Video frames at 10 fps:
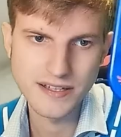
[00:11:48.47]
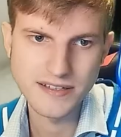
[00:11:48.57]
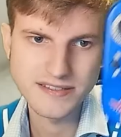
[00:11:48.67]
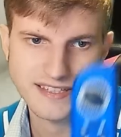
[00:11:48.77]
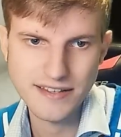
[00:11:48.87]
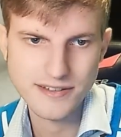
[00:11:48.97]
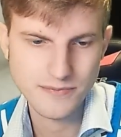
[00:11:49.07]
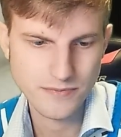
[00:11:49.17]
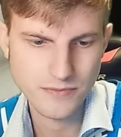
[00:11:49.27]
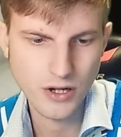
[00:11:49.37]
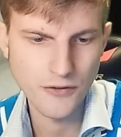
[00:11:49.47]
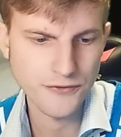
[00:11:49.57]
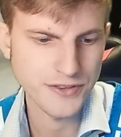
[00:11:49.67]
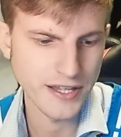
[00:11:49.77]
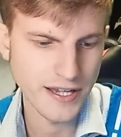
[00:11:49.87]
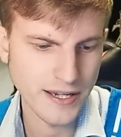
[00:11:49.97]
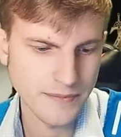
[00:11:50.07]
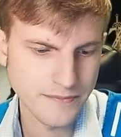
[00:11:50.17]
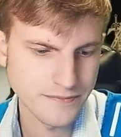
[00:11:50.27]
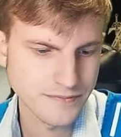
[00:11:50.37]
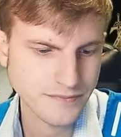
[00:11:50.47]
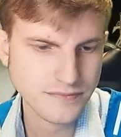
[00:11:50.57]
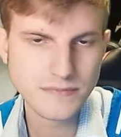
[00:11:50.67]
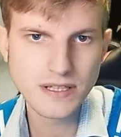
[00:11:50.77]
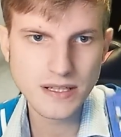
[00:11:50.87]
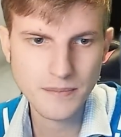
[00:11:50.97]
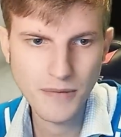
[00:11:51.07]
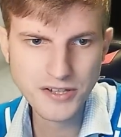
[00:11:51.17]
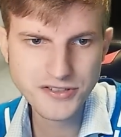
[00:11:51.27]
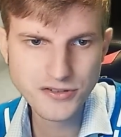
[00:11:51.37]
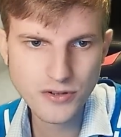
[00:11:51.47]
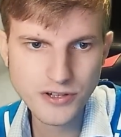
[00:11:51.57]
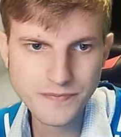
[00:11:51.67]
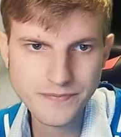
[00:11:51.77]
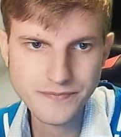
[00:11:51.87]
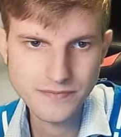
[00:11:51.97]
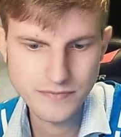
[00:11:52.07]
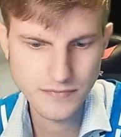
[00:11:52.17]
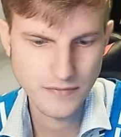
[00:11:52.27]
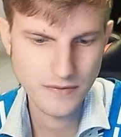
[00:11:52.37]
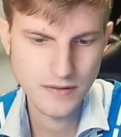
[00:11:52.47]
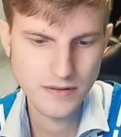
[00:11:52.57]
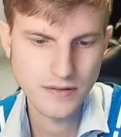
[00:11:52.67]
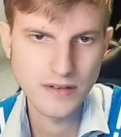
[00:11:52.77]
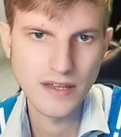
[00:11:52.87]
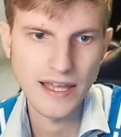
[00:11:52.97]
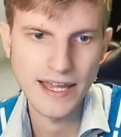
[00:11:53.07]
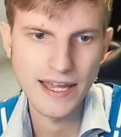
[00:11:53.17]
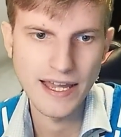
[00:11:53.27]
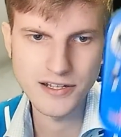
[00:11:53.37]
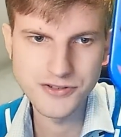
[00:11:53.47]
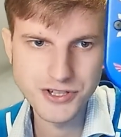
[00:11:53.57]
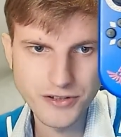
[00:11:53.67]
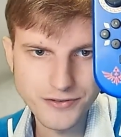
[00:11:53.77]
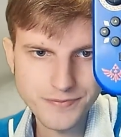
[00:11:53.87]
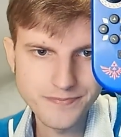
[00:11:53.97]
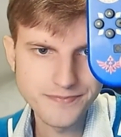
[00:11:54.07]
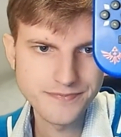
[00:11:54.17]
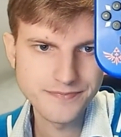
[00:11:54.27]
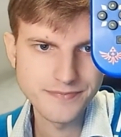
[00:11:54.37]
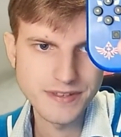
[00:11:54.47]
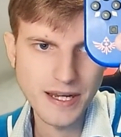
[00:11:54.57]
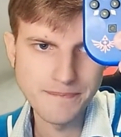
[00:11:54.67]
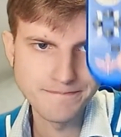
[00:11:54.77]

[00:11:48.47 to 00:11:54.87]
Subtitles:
set of the Master Sword and Hylian Shield. Yeah.